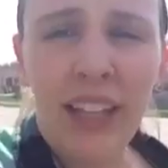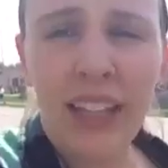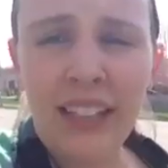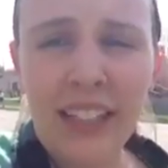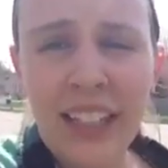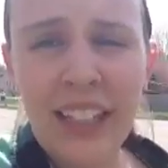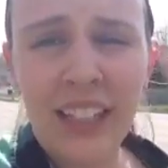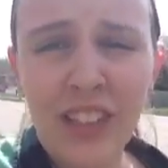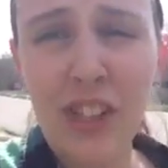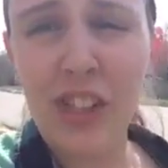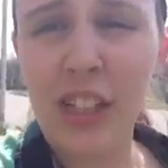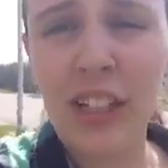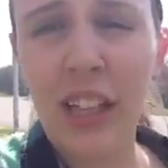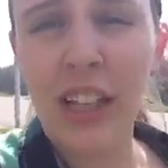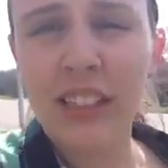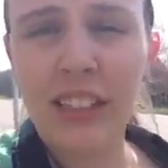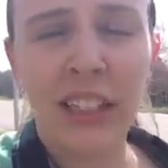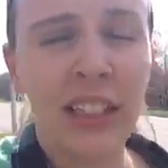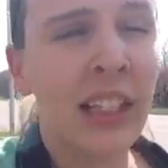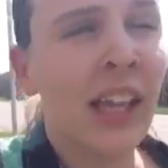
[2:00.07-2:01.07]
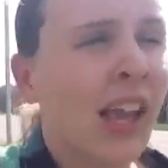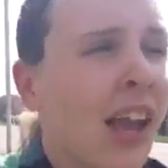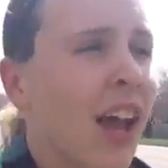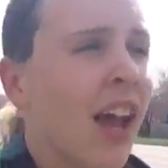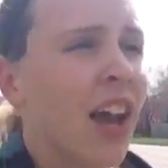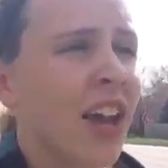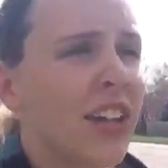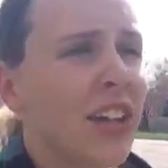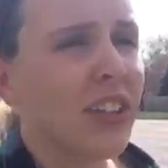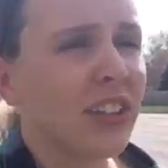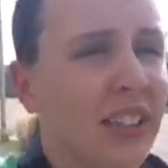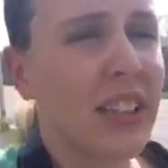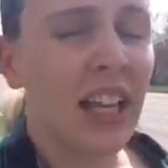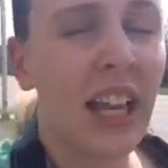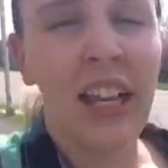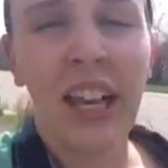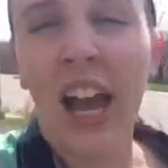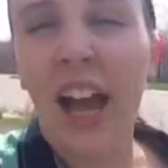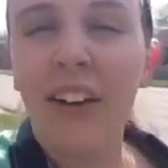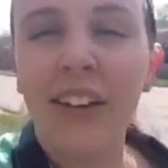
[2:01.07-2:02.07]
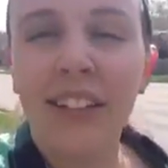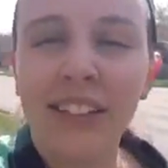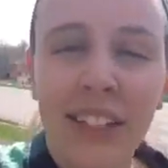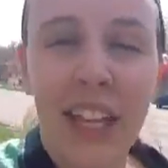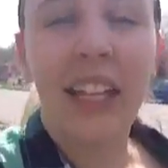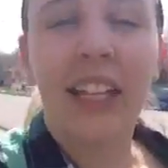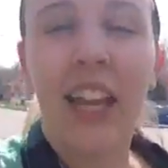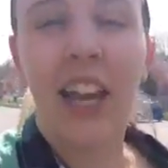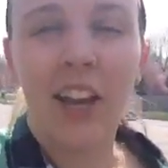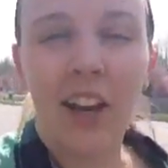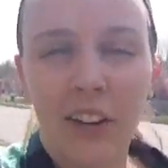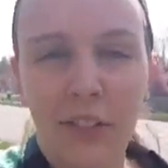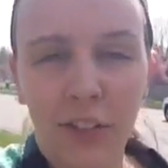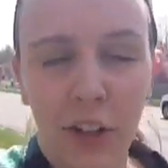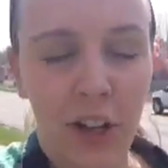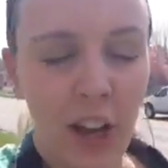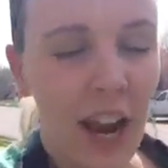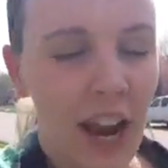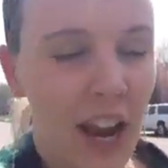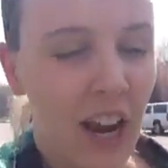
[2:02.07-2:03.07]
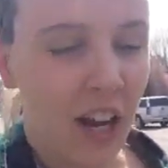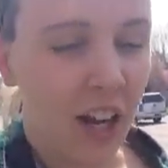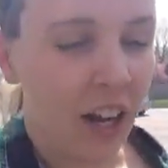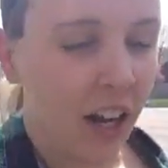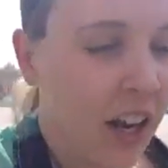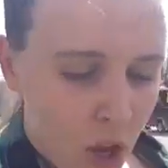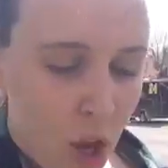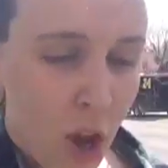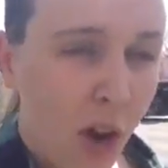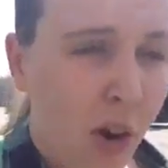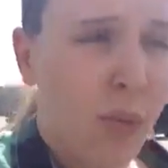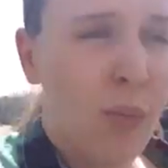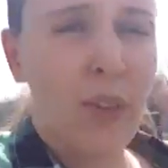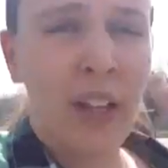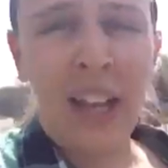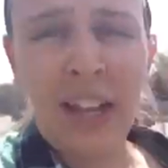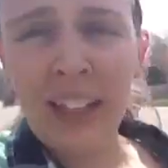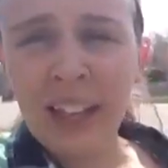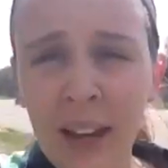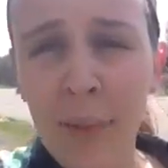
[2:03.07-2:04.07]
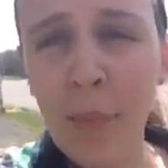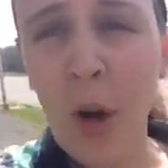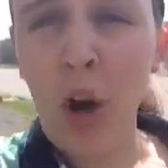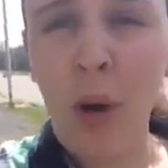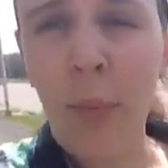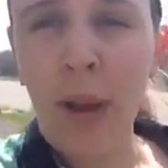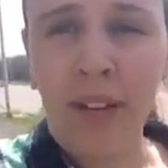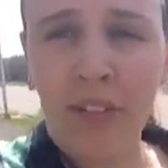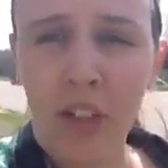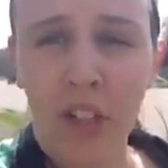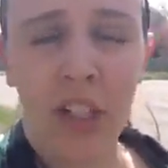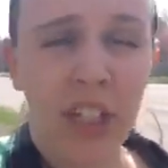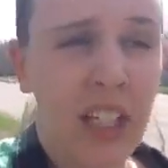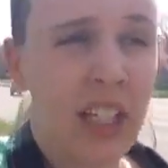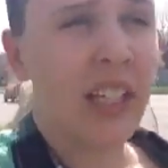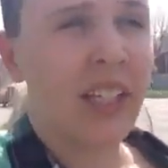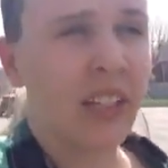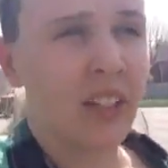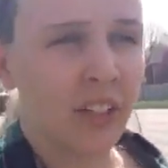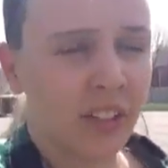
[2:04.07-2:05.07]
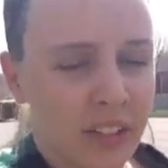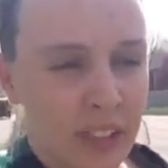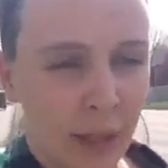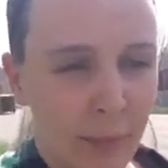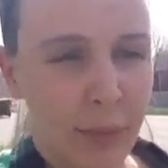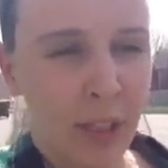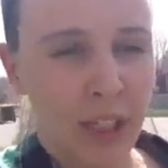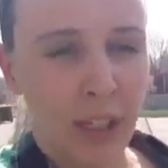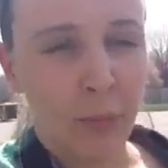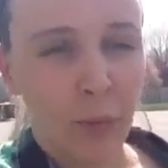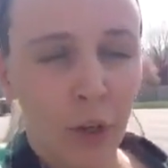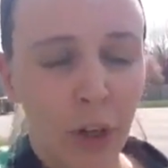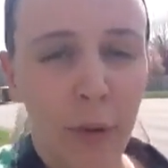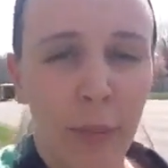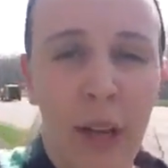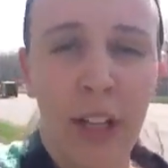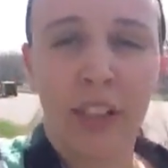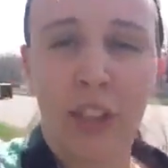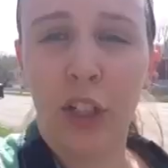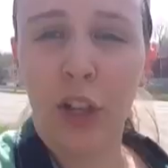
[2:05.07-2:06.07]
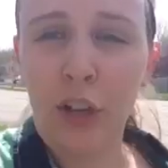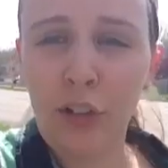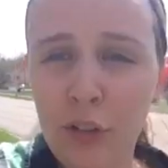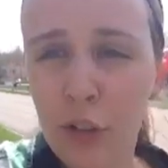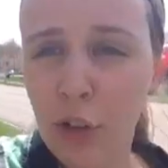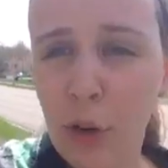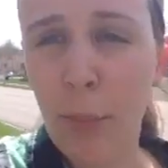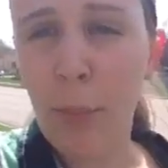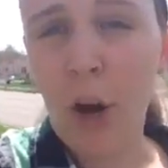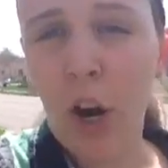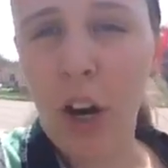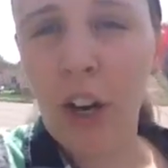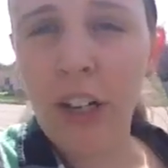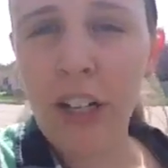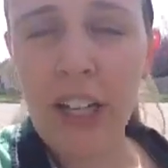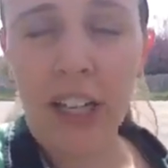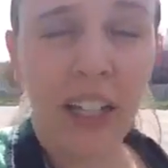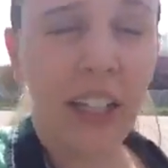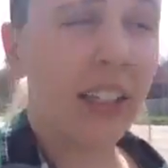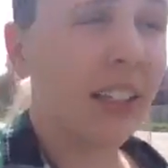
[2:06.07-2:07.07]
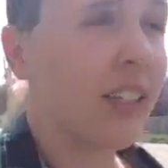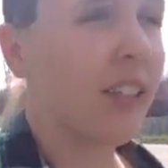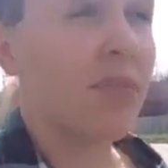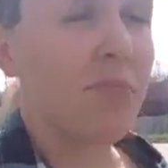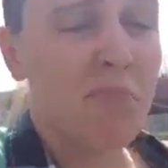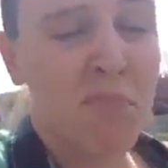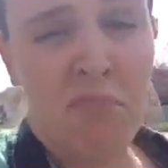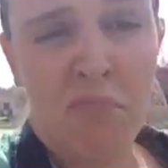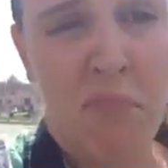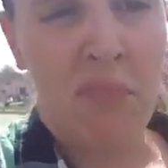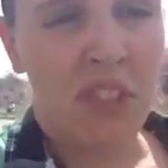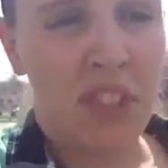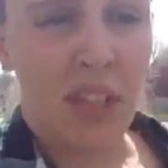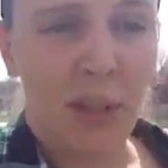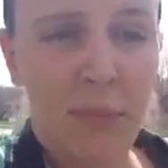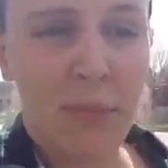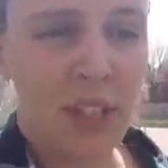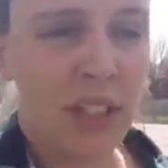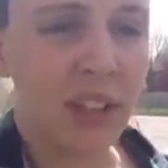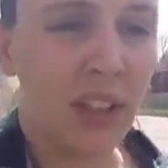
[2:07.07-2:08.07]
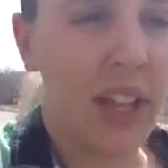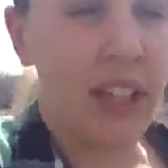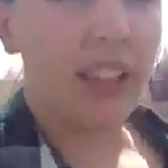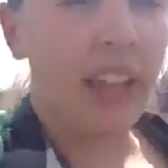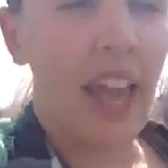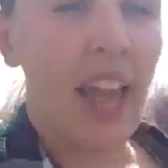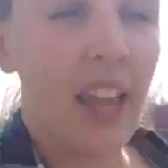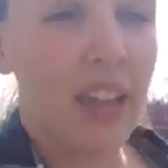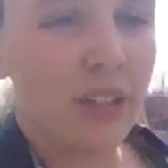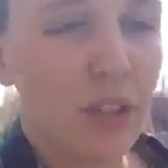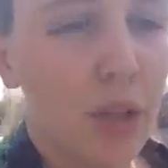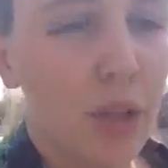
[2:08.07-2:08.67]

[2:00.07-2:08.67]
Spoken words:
and she doesn't understand how to take care of her hair. When I come home after eating or something and we're about to go to a party, something like that,